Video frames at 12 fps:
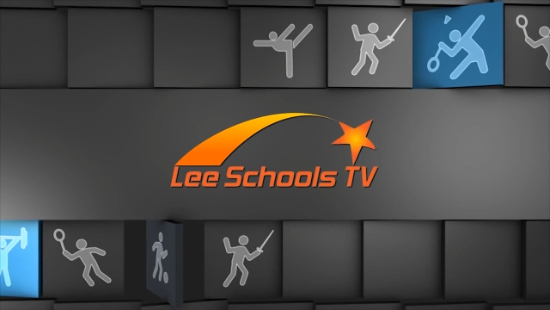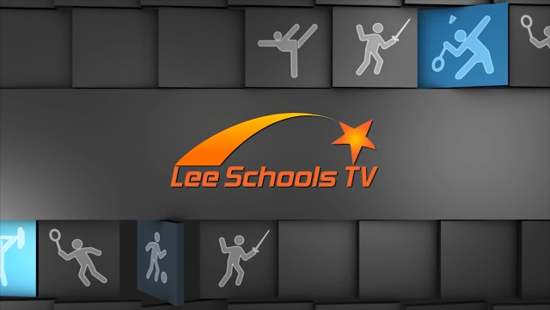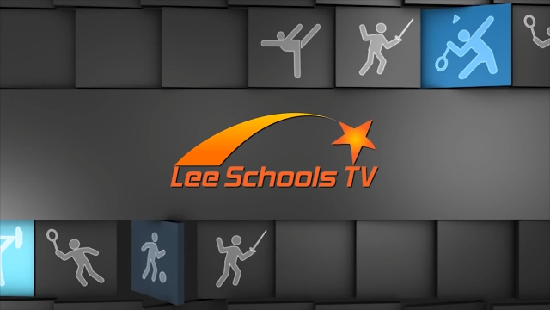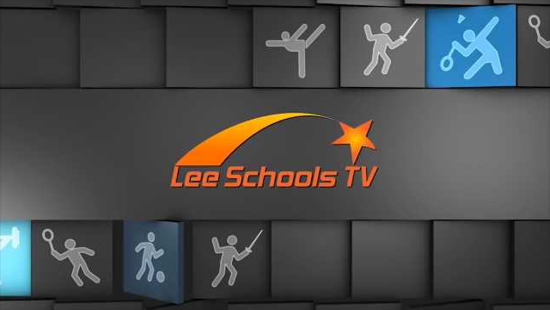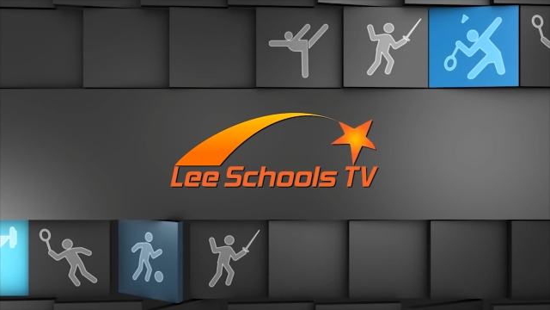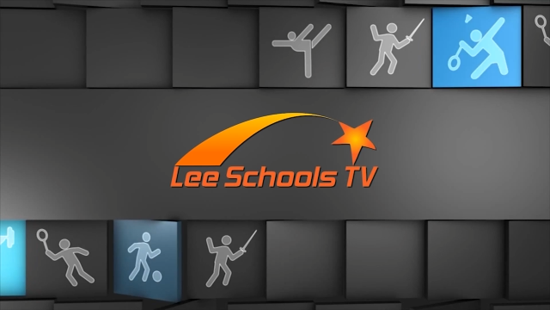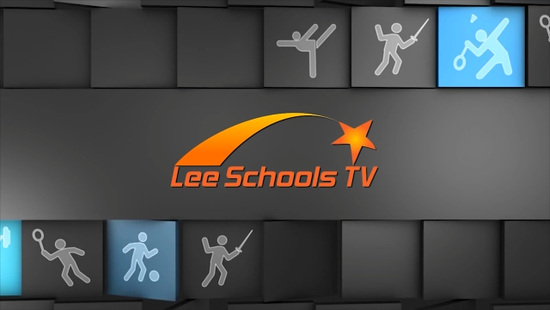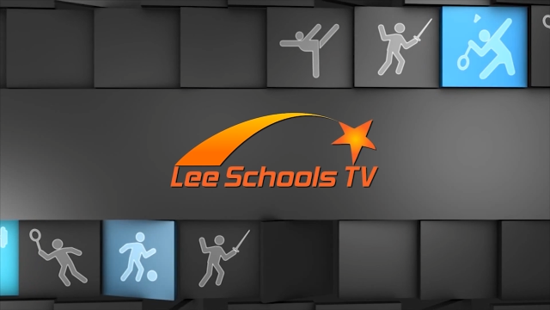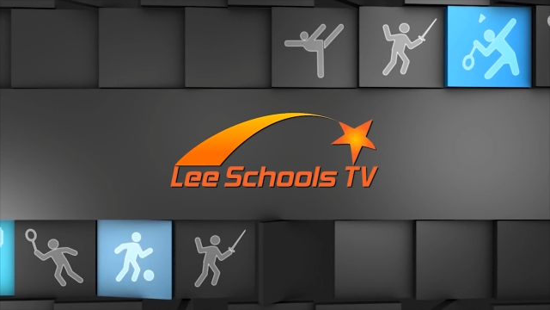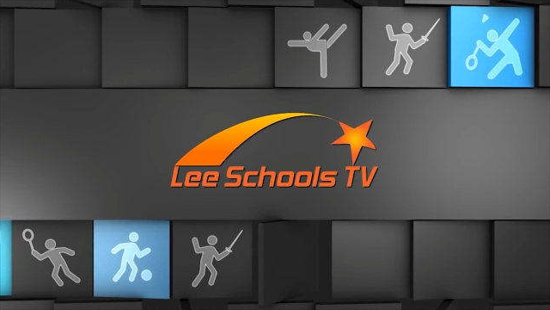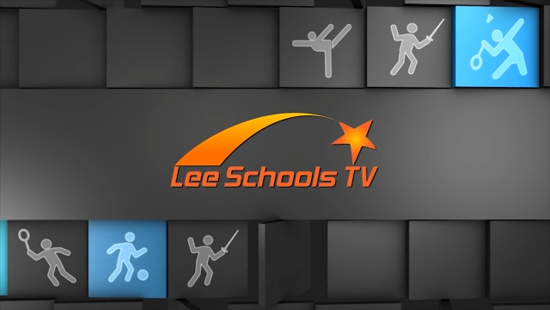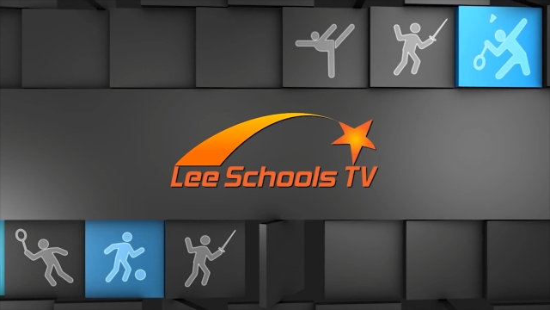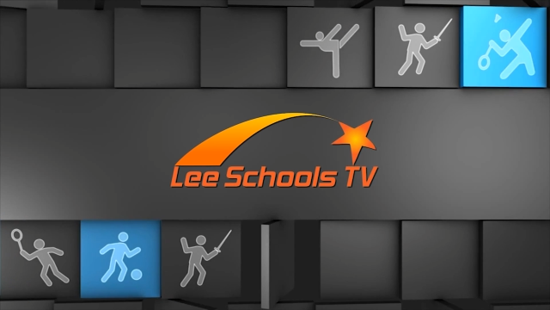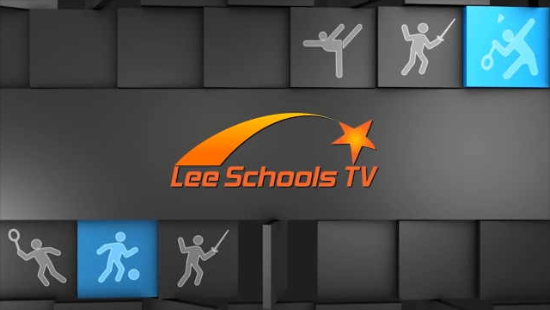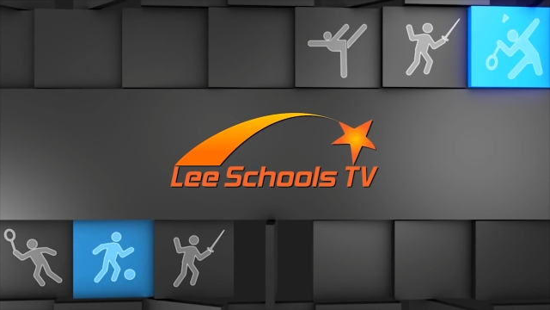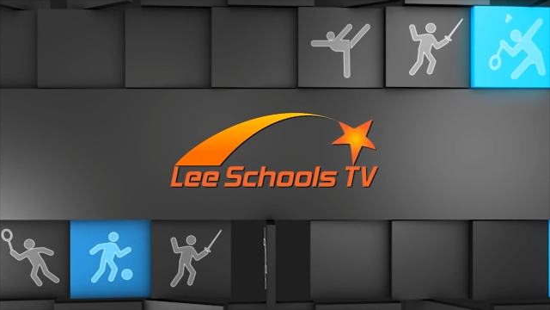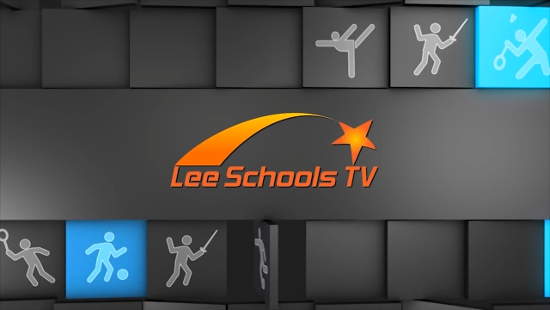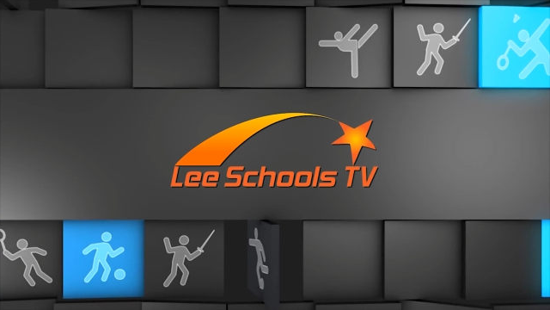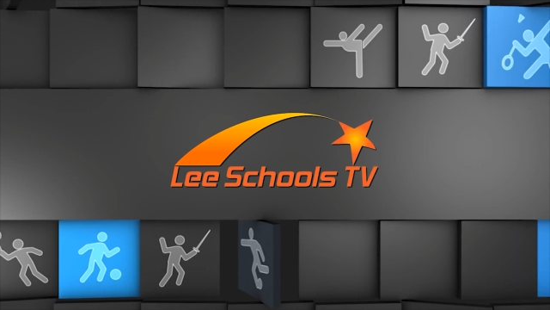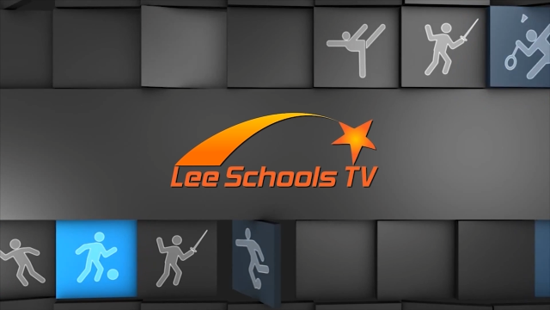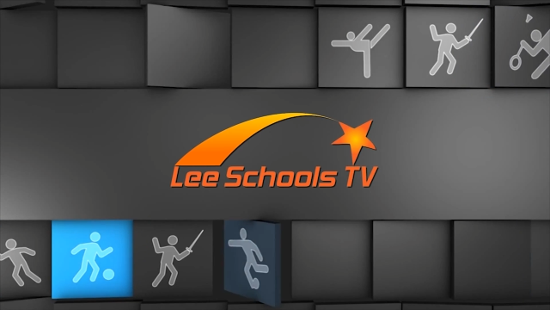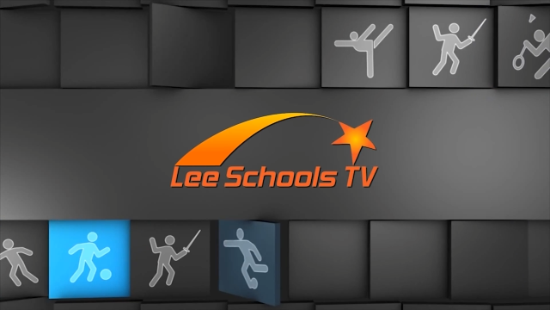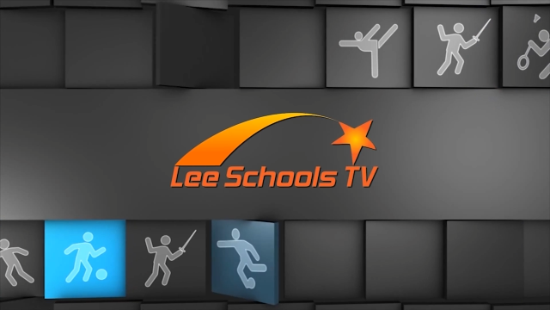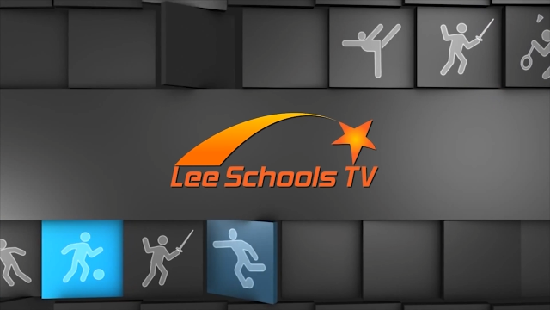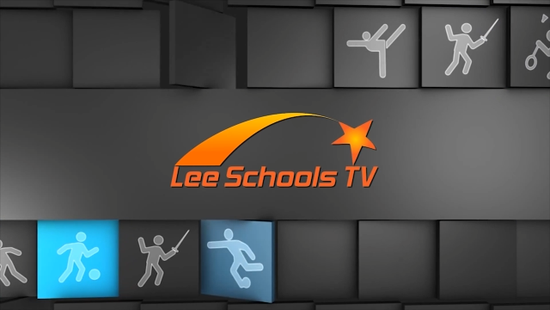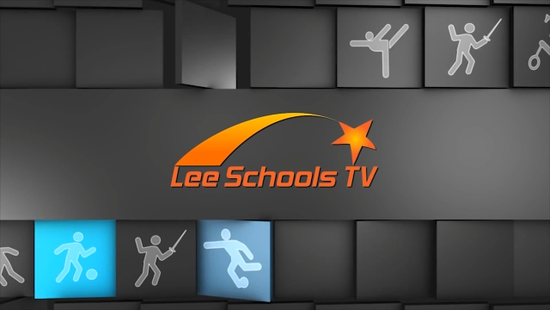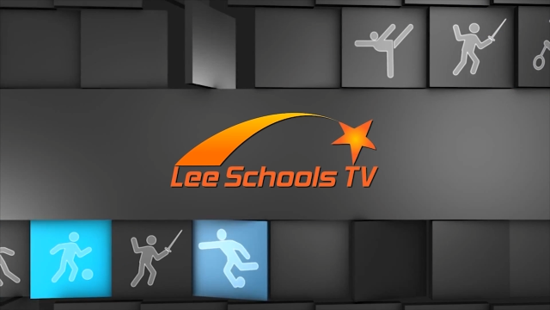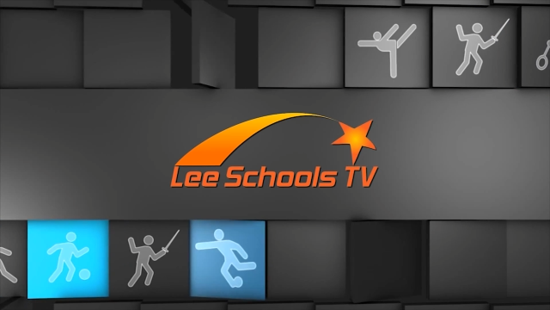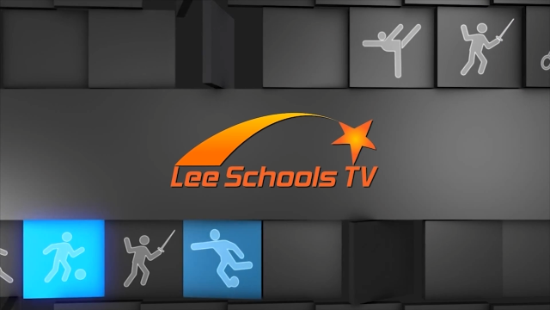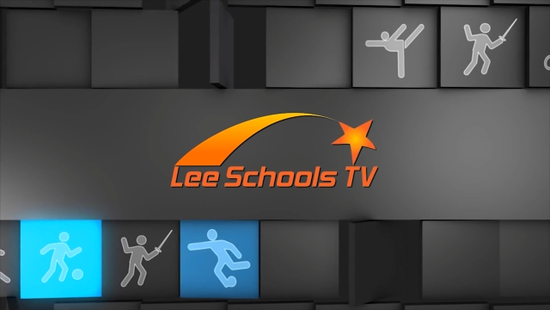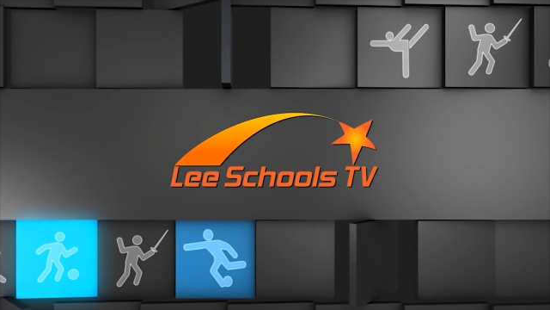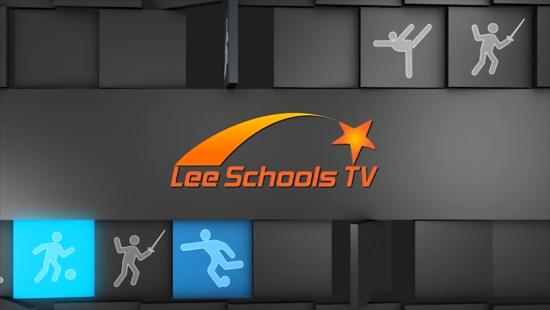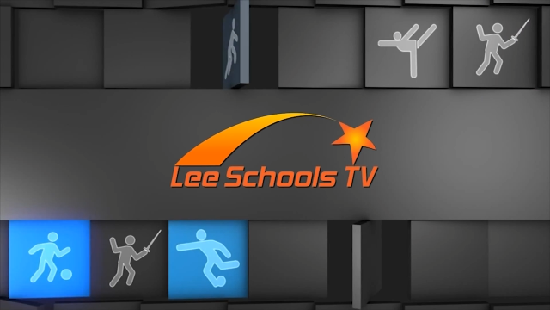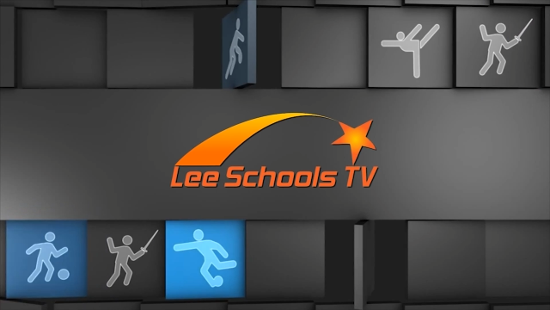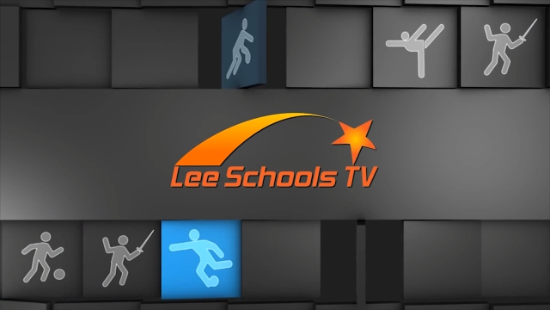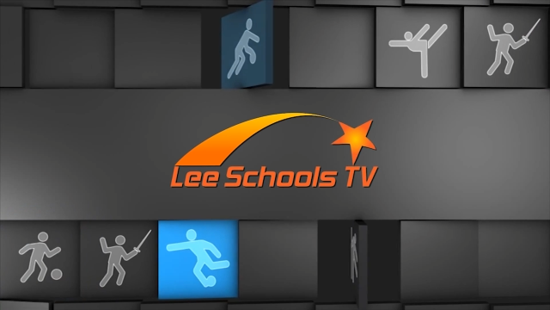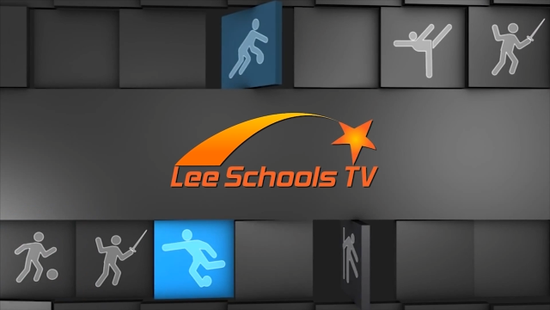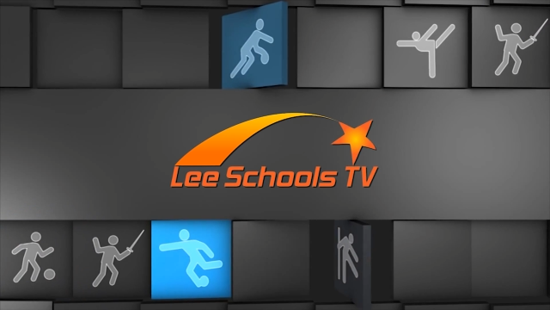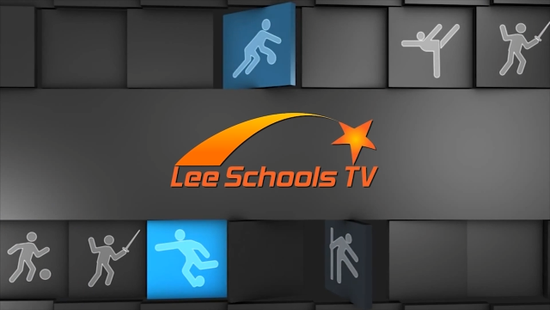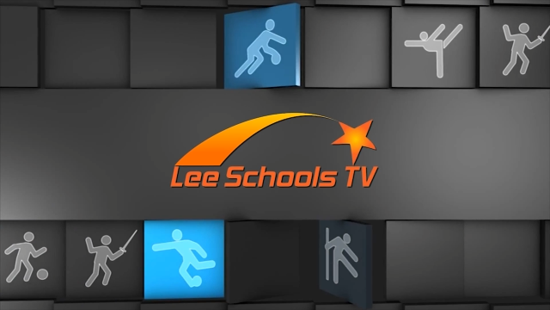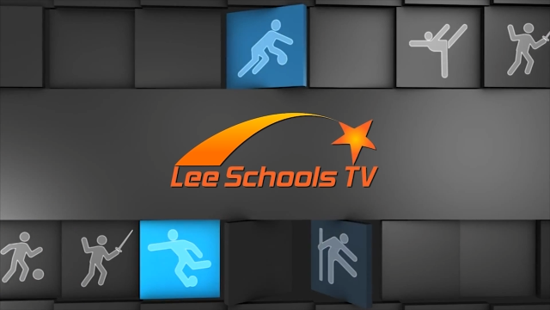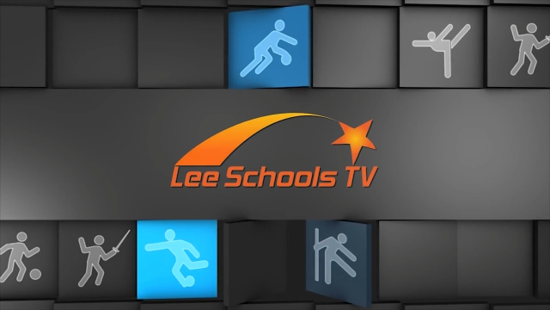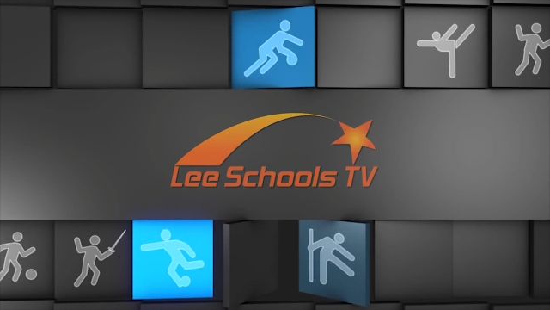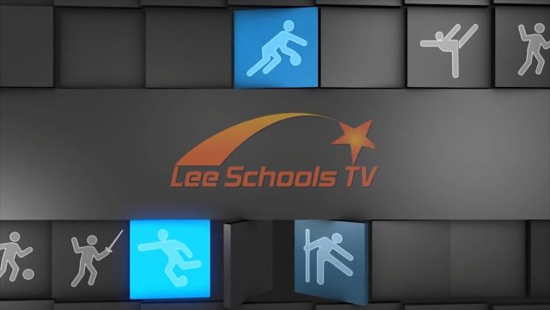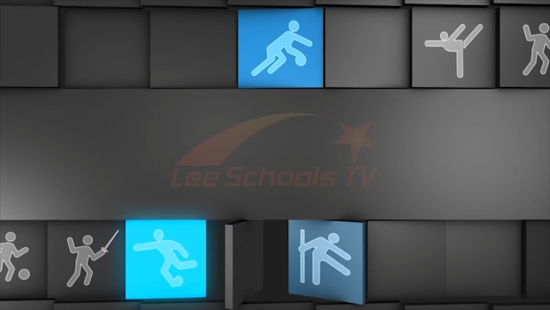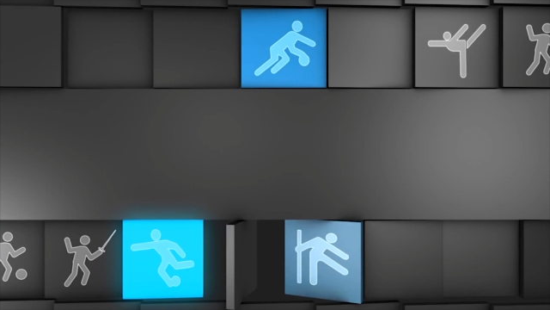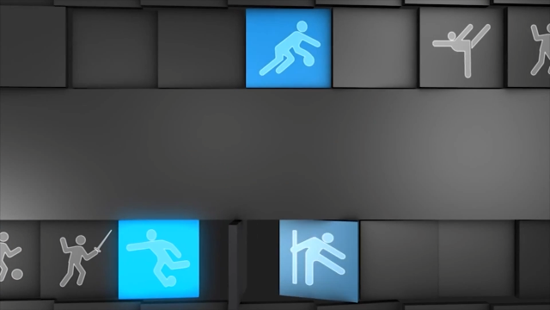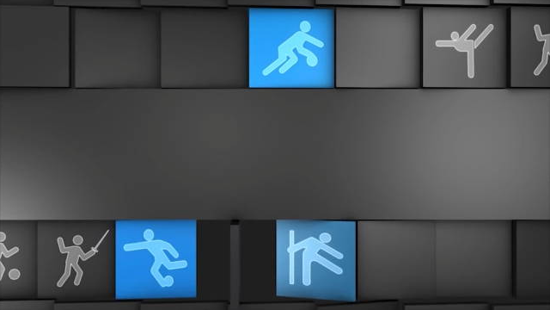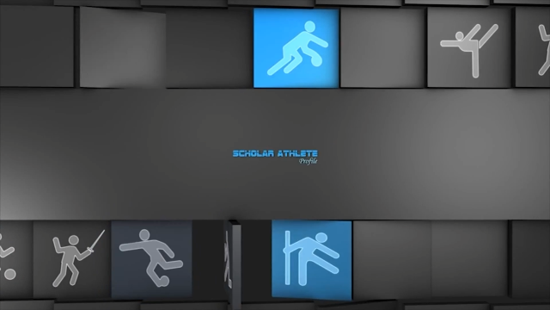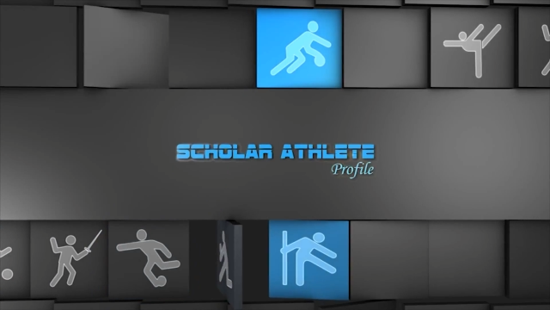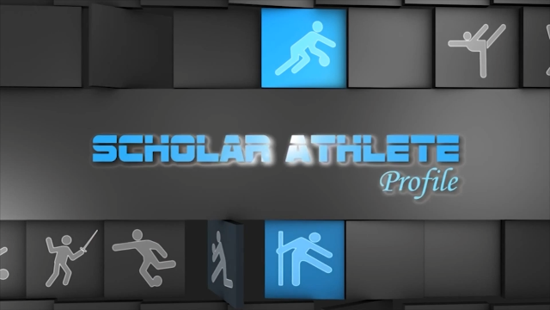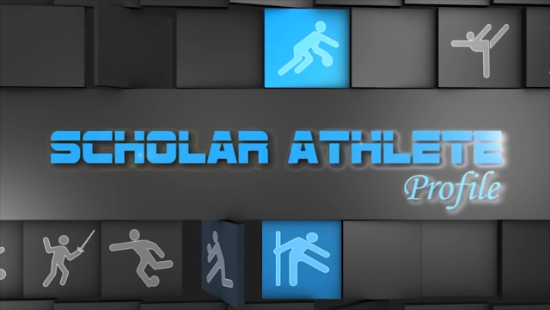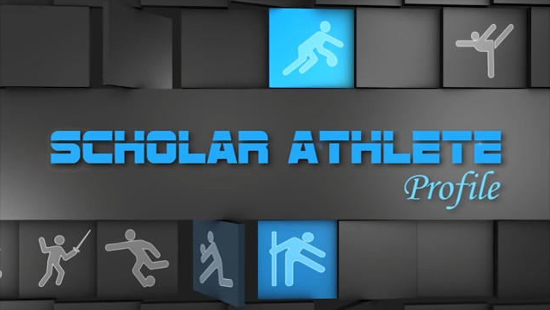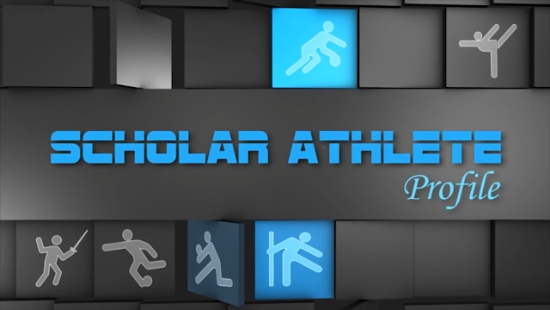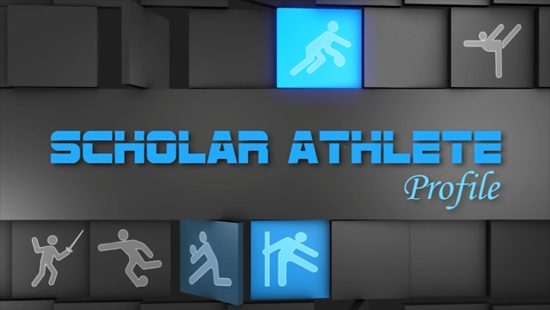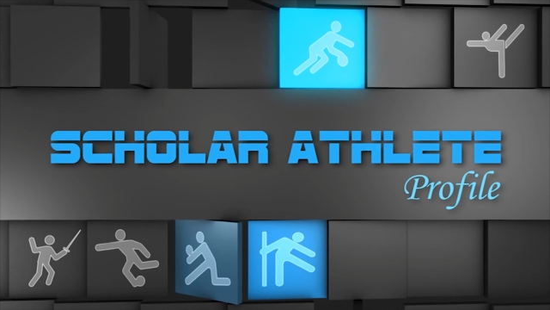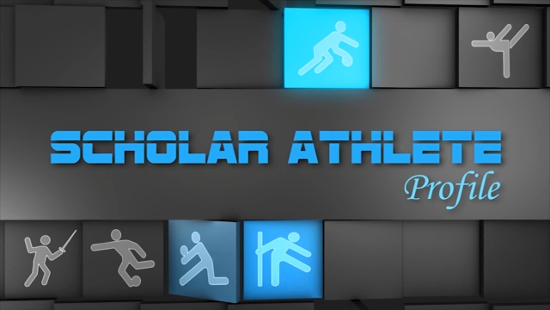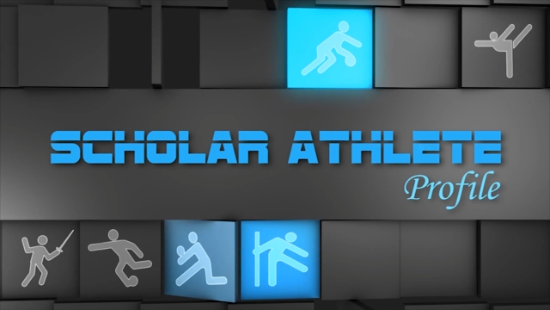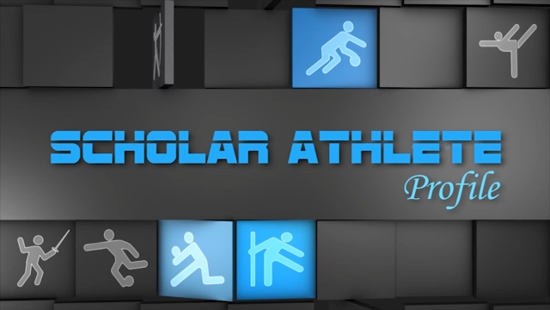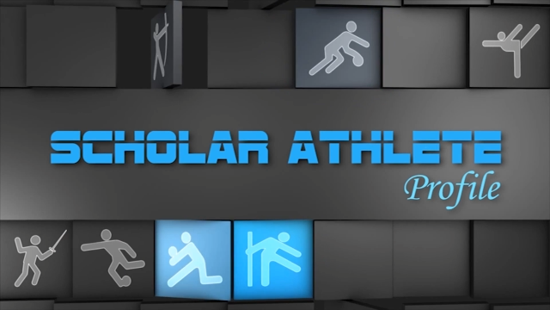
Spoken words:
Nobody's mouth can be seen.